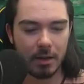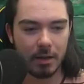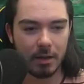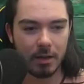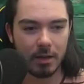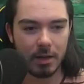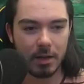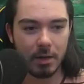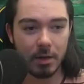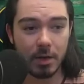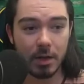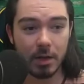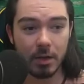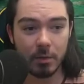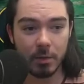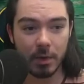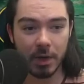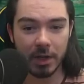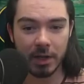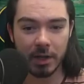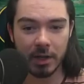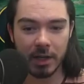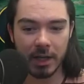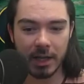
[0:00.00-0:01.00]
You could
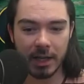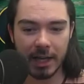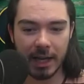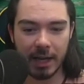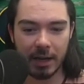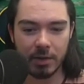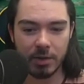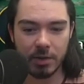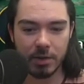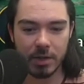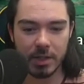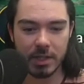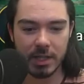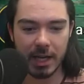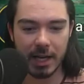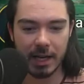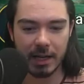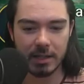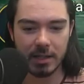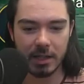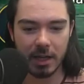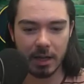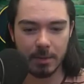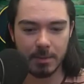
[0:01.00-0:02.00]
run her in a counter
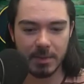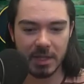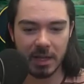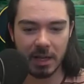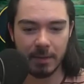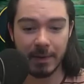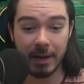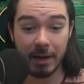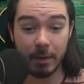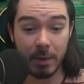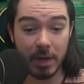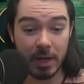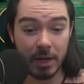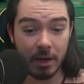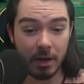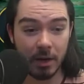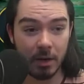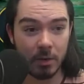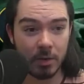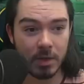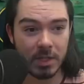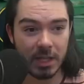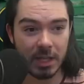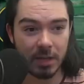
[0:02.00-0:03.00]
attack type team. Here we
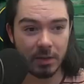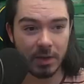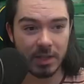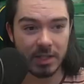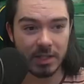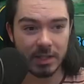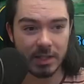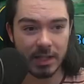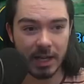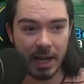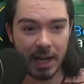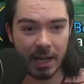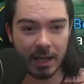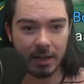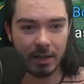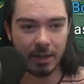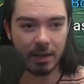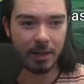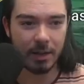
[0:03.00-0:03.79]
go. Decrease attack.